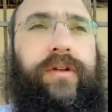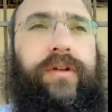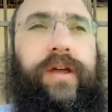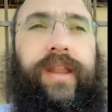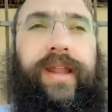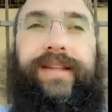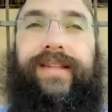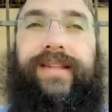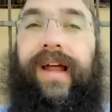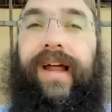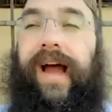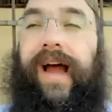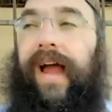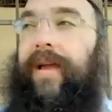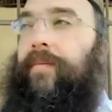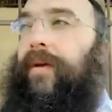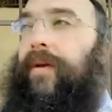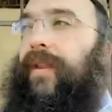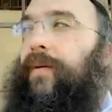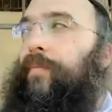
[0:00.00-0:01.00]
And I said,
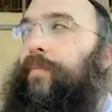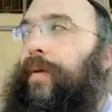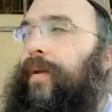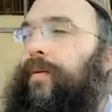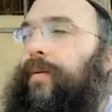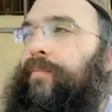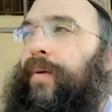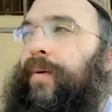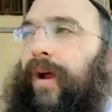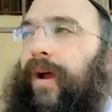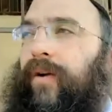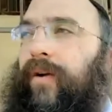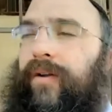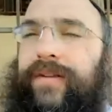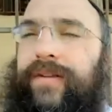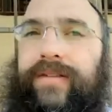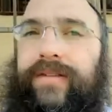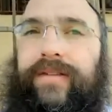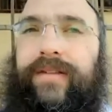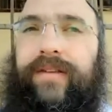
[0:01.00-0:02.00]
I'm going to be
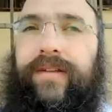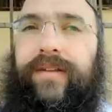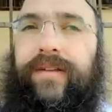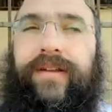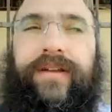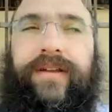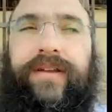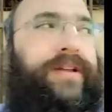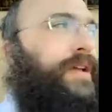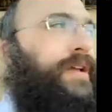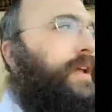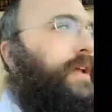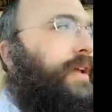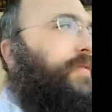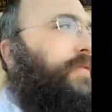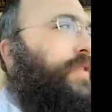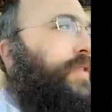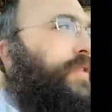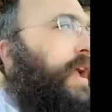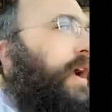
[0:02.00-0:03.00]
embarrassed?
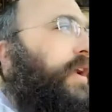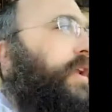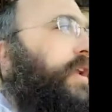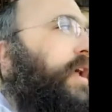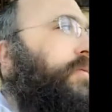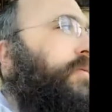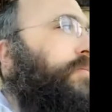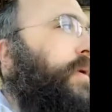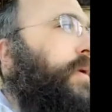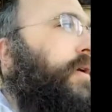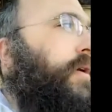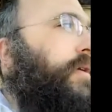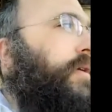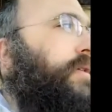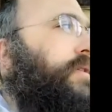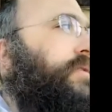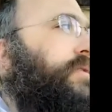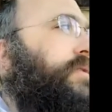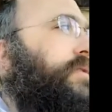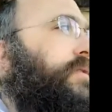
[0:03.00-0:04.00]
If they are not
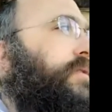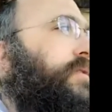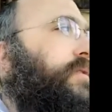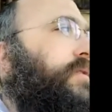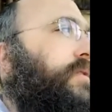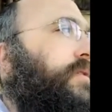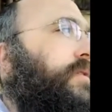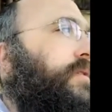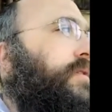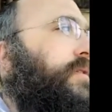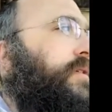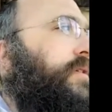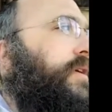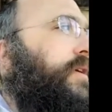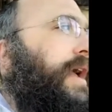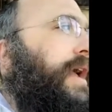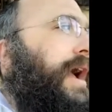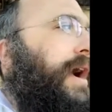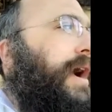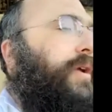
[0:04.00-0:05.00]
embarrassed,
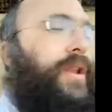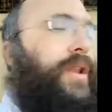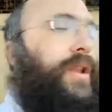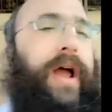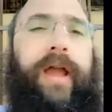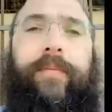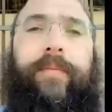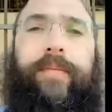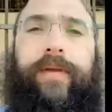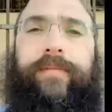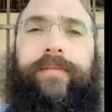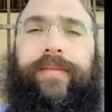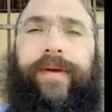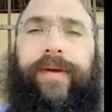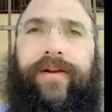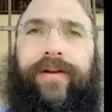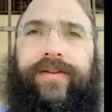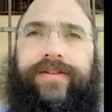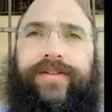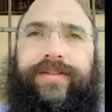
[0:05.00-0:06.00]
how can I be
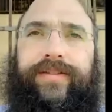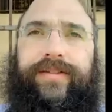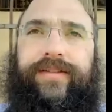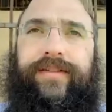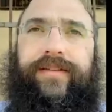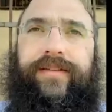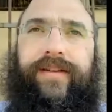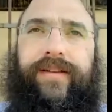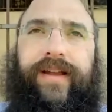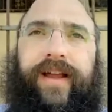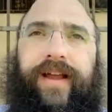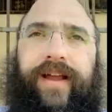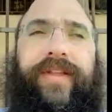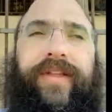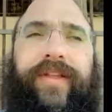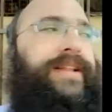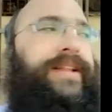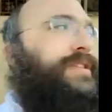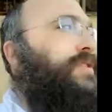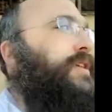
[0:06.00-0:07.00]
embarrassed? And
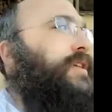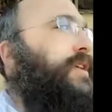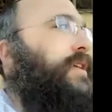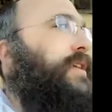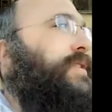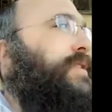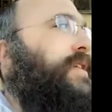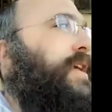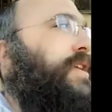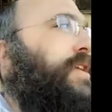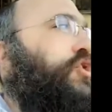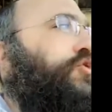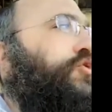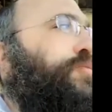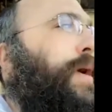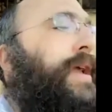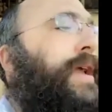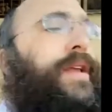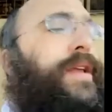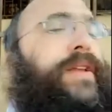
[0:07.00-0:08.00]
he said,
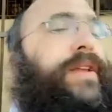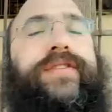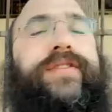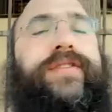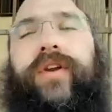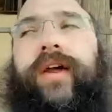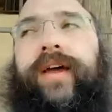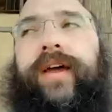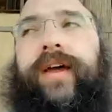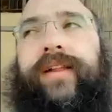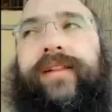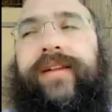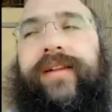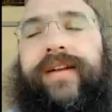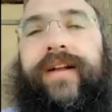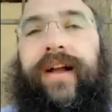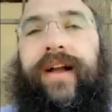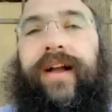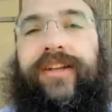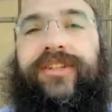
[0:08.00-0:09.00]
Shema Yisrael,
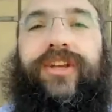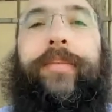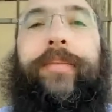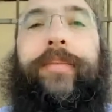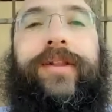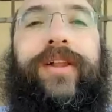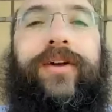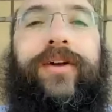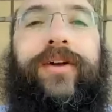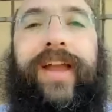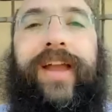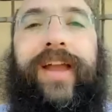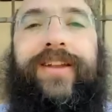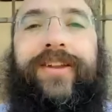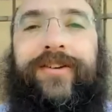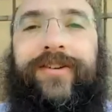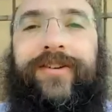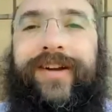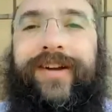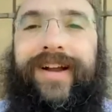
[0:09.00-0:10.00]
Hashem
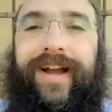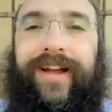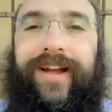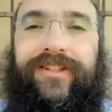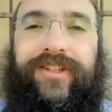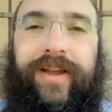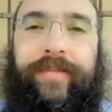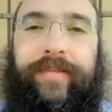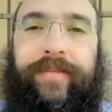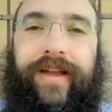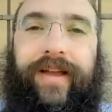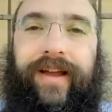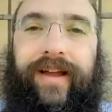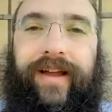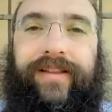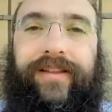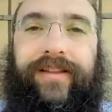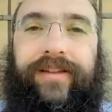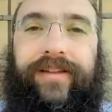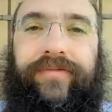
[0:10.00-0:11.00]
Elokeinu, Hashem
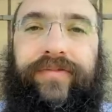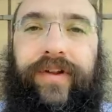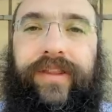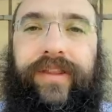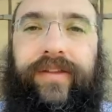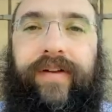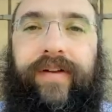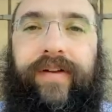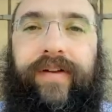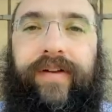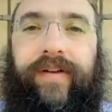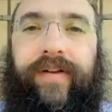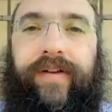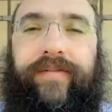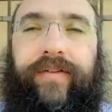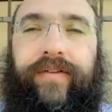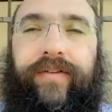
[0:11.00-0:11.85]
Echad, in front of everyone.